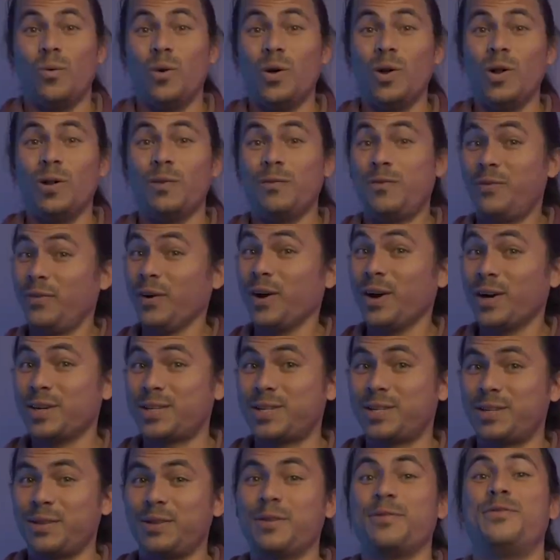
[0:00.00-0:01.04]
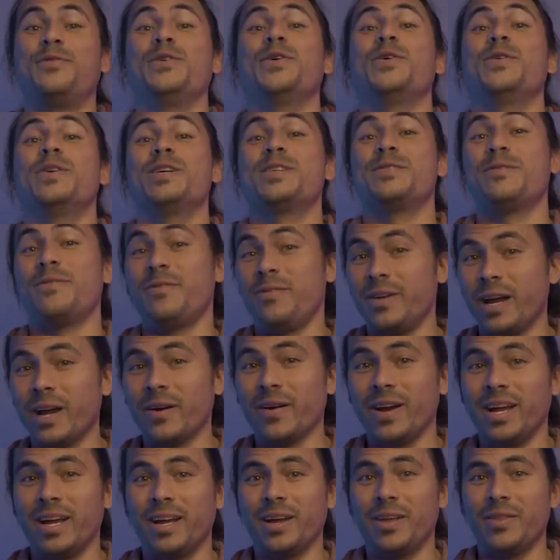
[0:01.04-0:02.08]
Well, first, the food is
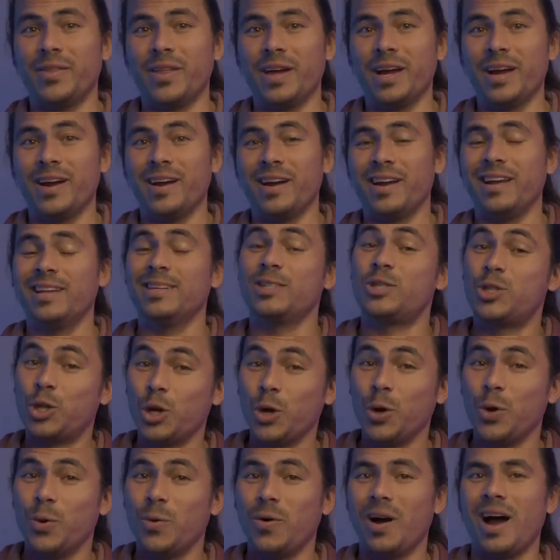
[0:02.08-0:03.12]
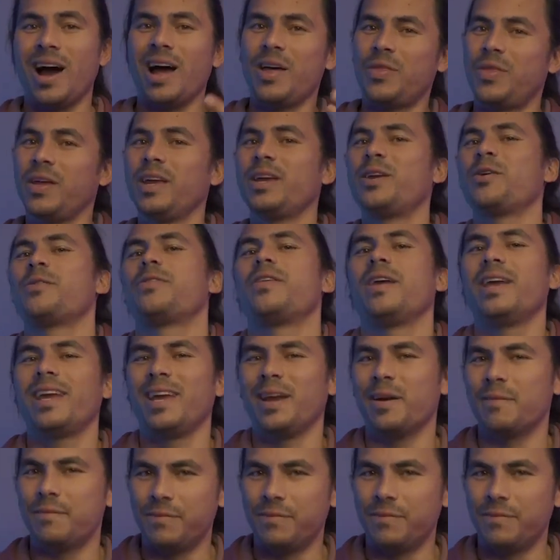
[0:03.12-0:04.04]
very good there. And two, I think you're thinking